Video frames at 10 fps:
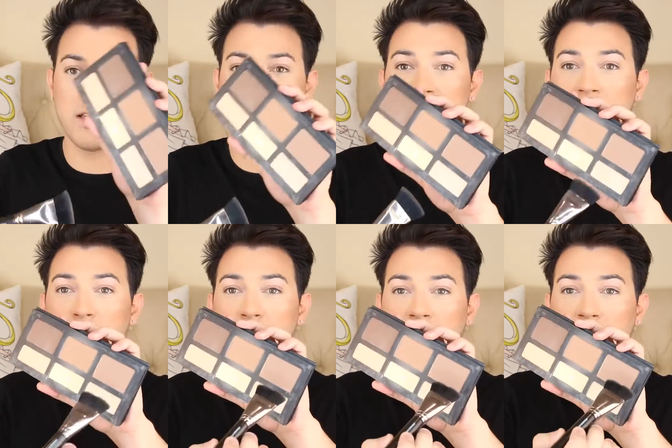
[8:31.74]
using this
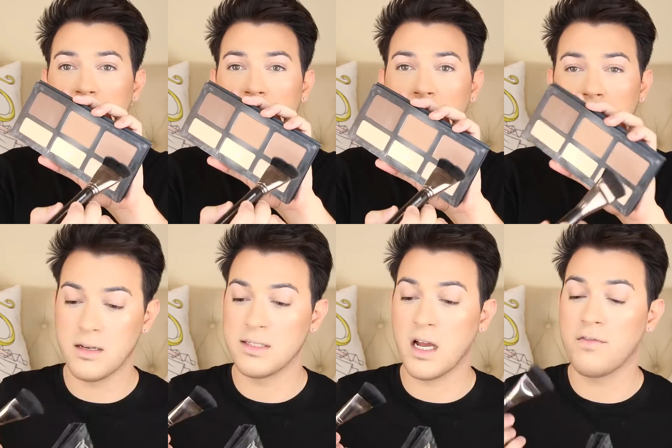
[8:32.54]
little shade over here.
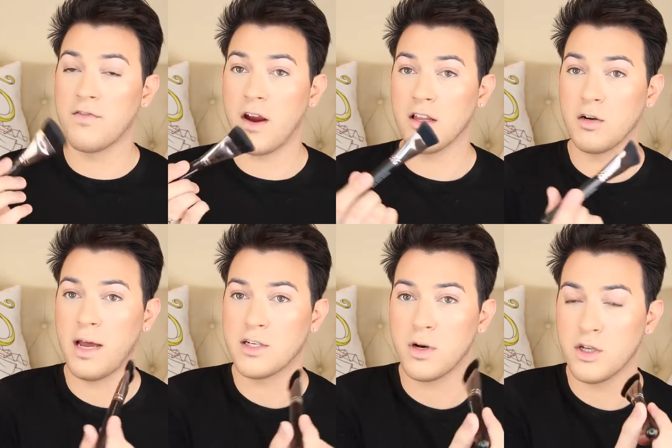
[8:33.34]
Dusting off a very little
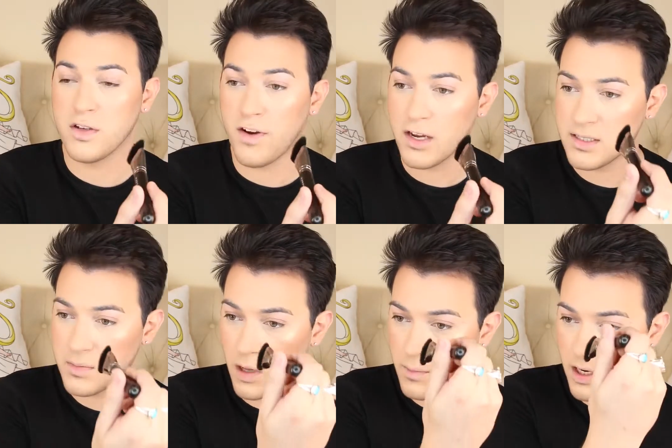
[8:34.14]
bit. I just want to use a very
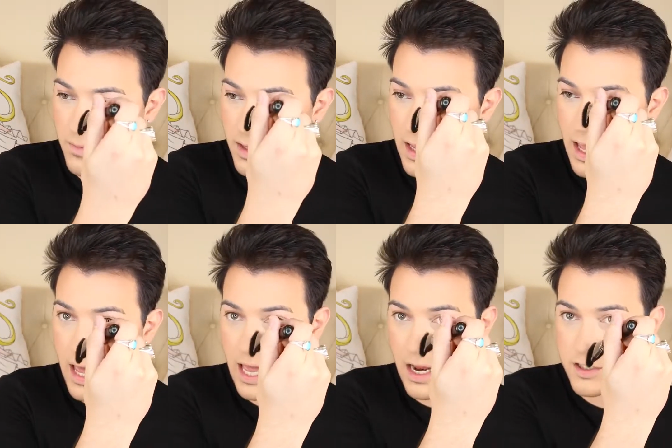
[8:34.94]
small amount of it.
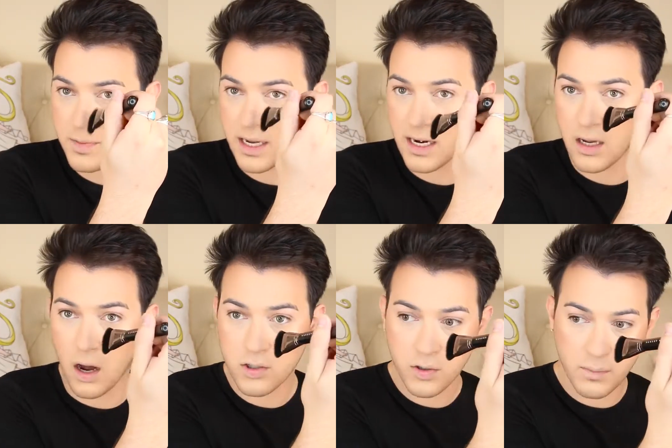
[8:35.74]
And I've just been kind of
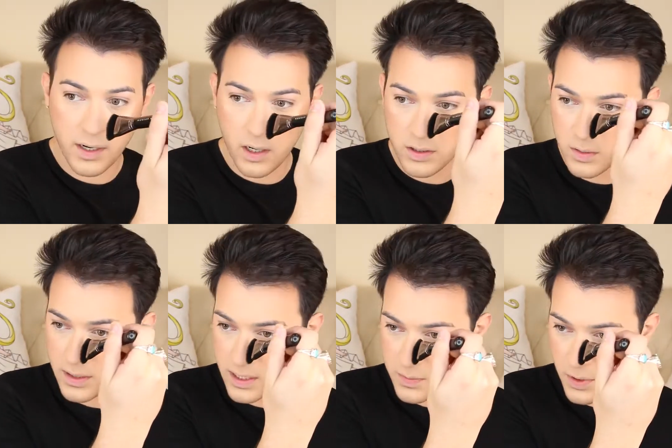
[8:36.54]
contouring my nose
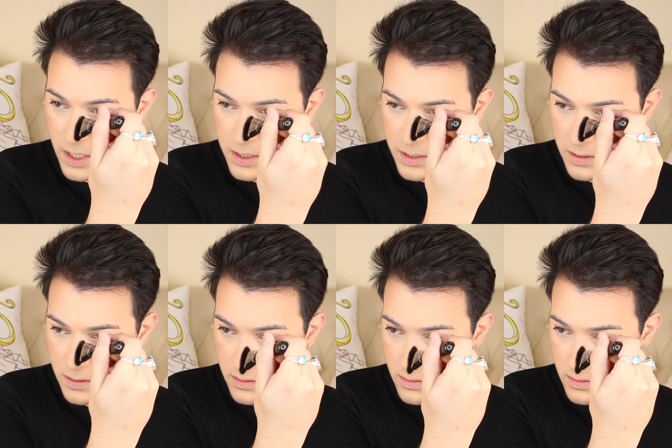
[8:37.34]
with this brush.